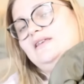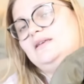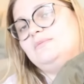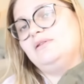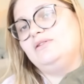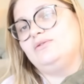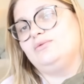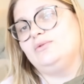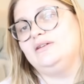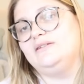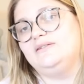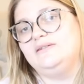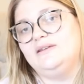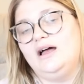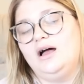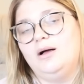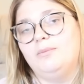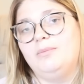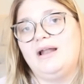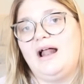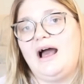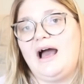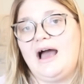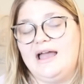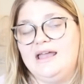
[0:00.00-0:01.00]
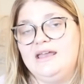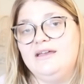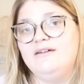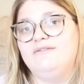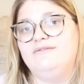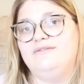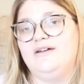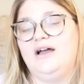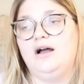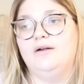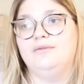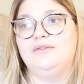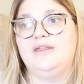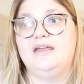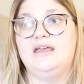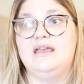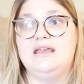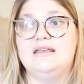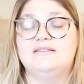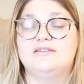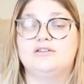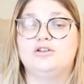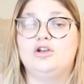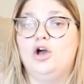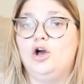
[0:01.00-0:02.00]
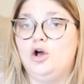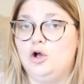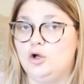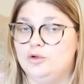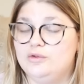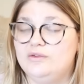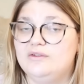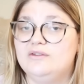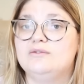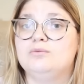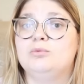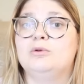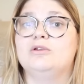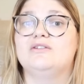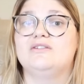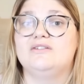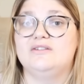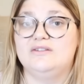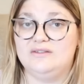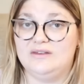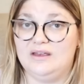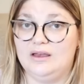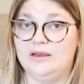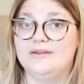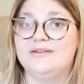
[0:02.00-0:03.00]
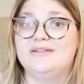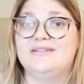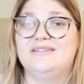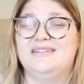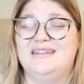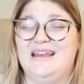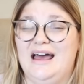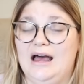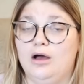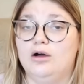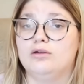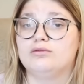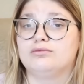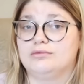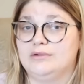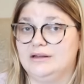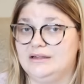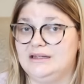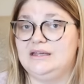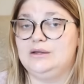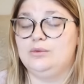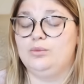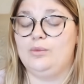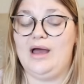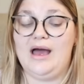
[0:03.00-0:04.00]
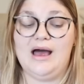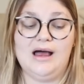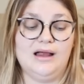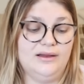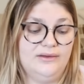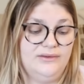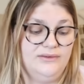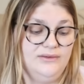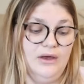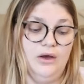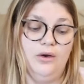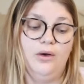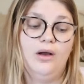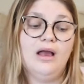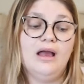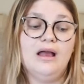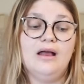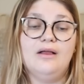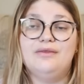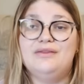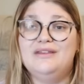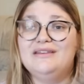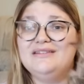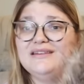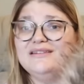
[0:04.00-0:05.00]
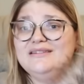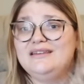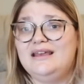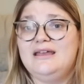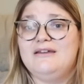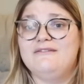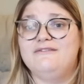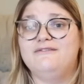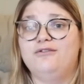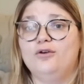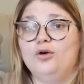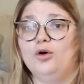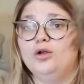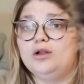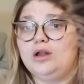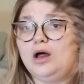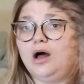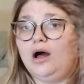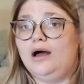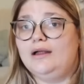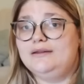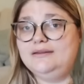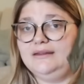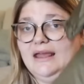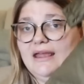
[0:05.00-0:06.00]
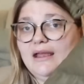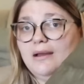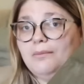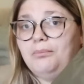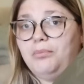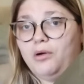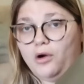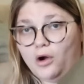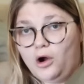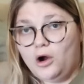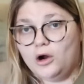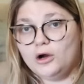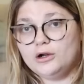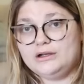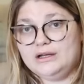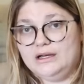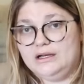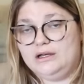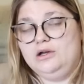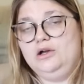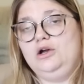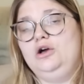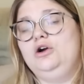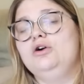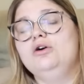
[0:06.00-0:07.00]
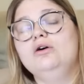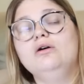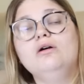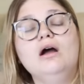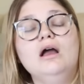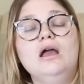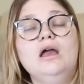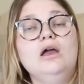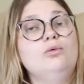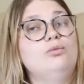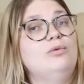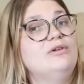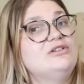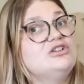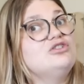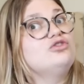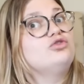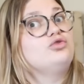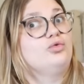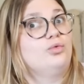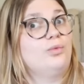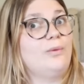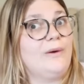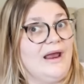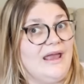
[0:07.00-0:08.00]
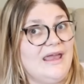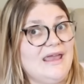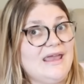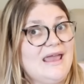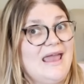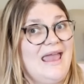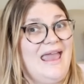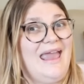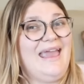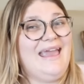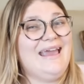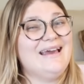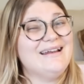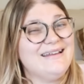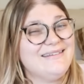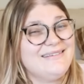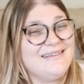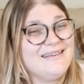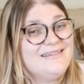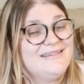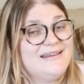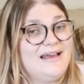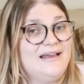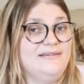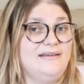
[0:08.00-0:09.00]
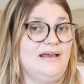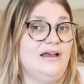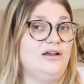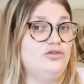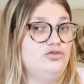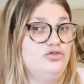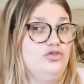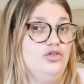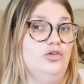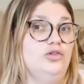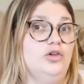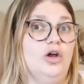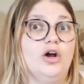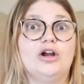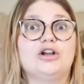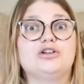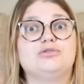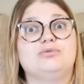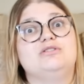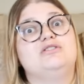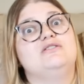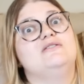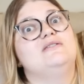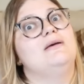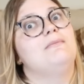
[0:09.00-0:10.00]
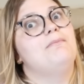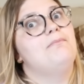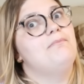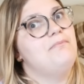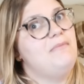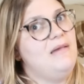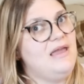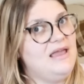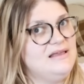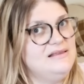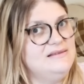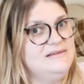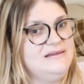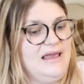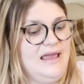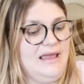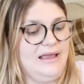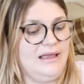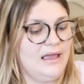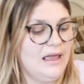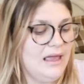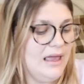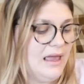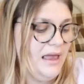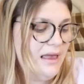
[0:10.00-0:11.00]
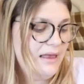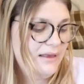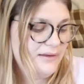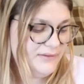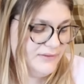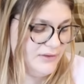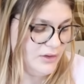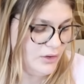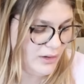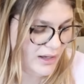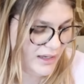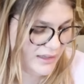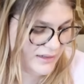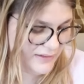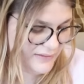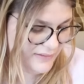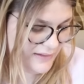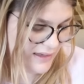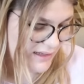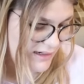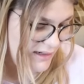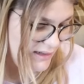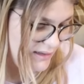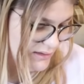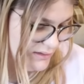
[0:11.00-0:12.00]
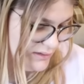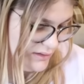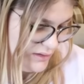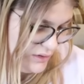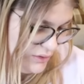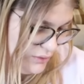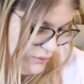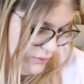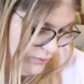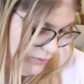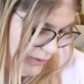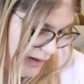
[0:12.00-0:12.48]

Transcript: keep its resale, but I have found that its coats will still sell really well. So this is a full on like parka coat, which is great. And it's a size extra large, which is amazing. So I decided to